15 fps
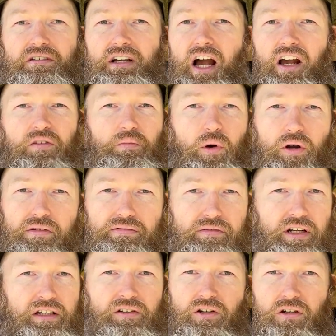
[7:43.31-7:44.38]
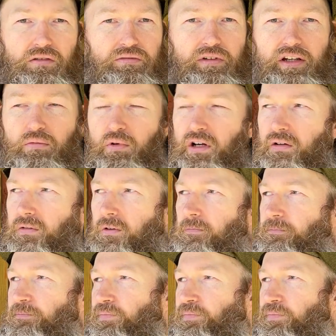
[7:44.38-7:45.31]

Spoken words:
ex-boyfriend, girlfriend, whatever,